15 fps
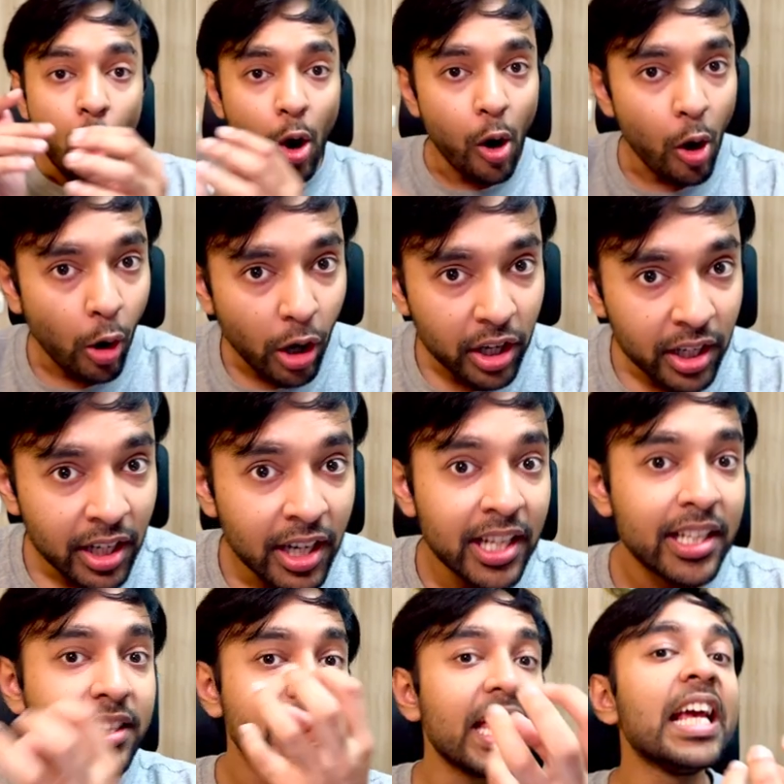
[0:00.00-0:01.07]
Or
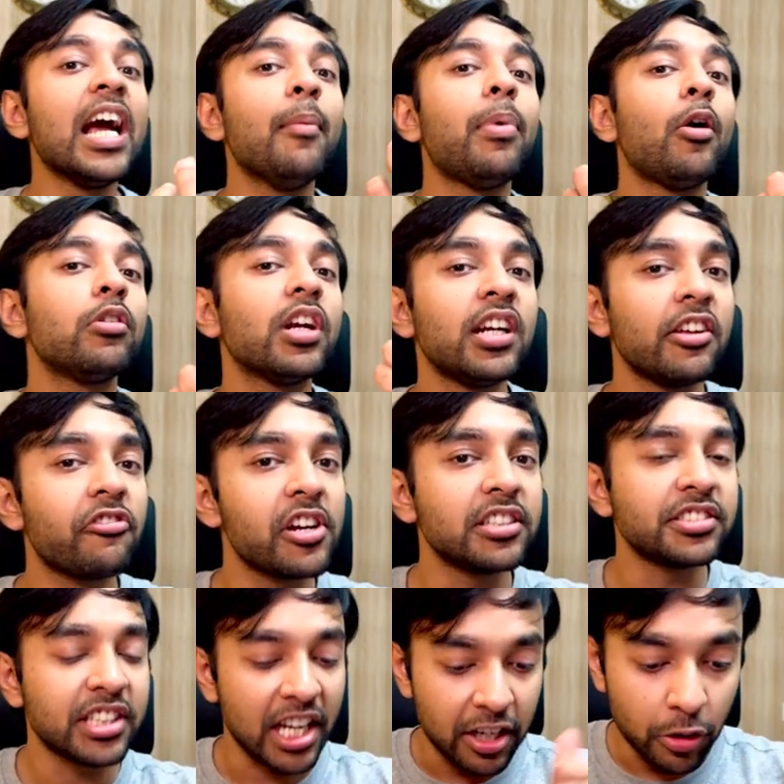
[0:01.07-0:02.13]
think about a different
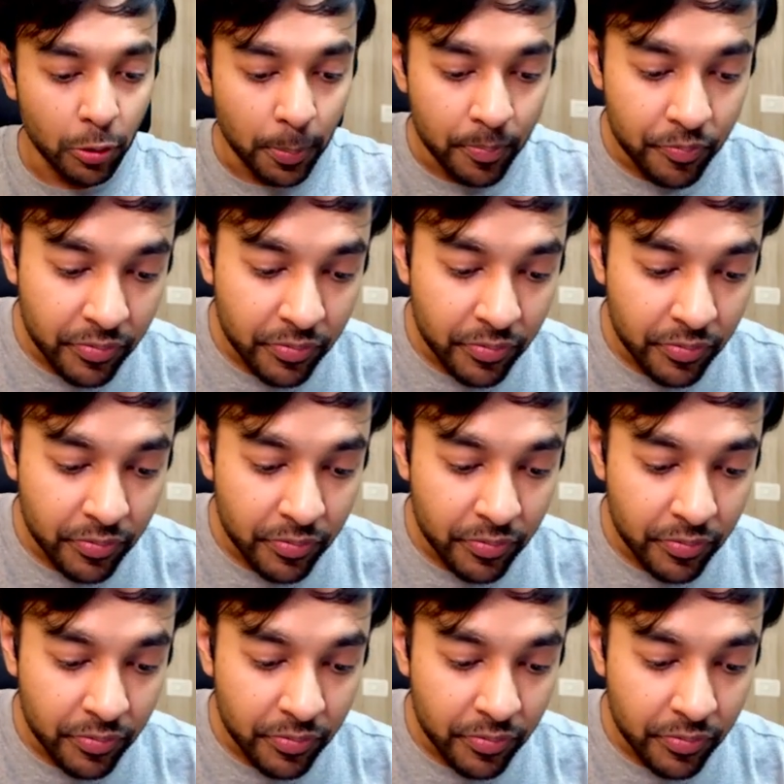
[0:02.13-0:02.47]
scenario